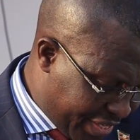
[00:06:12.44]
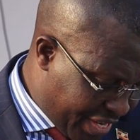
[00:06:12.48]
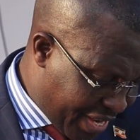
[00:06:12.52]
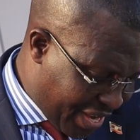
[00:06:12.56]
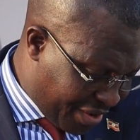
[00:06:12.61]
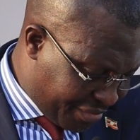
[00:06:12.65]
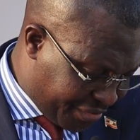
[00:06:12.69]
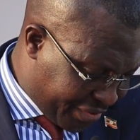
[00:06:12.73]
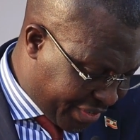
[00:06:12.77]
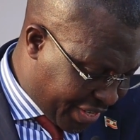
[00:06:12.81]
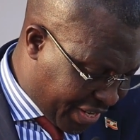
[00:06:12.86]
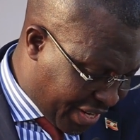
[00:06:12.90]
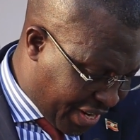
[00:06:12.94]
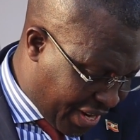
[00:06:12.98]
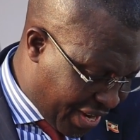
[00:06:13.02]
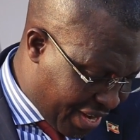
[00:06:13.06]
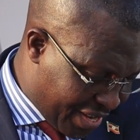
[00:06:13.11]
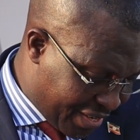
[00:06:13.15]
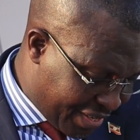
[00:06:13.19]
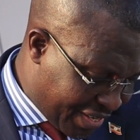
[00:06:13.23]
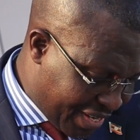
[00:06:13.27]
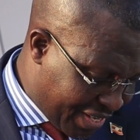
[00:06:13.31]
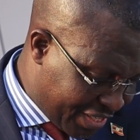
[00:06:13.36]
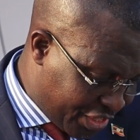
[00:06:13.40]
the
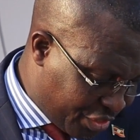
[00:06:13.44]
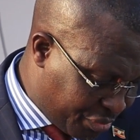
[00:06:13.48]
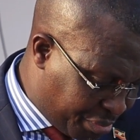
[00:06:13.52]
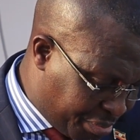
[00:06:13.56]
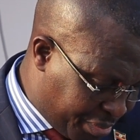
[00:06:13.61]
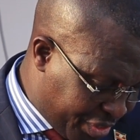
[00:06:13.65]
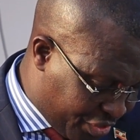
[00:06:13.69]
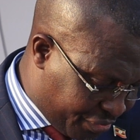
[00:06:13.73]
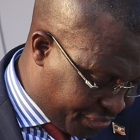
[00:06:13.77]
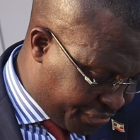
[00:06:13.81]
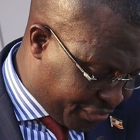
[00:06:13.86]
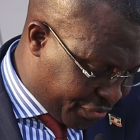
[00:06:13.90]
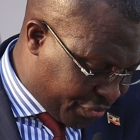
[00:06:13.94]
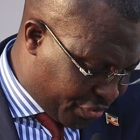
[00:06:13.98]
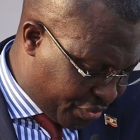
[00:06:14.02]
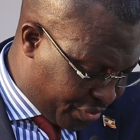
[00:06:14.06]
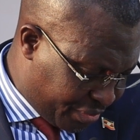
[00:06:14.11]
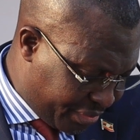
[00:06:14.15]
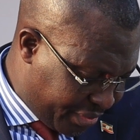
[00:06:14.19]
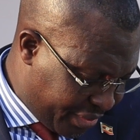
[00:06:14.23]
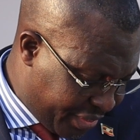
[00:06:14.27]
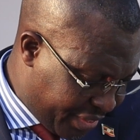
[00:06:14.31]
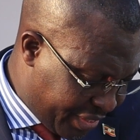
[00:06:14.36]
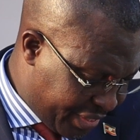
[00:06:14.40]
Africa that is
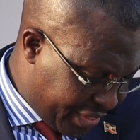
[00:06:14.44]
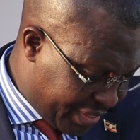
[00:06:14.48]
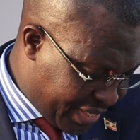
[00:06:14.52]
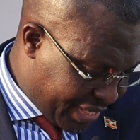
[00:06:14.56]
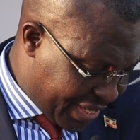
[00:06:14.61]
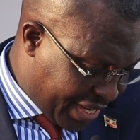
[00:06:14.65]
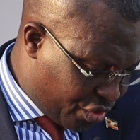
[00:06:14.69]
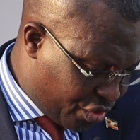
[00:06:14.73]
peaceful, that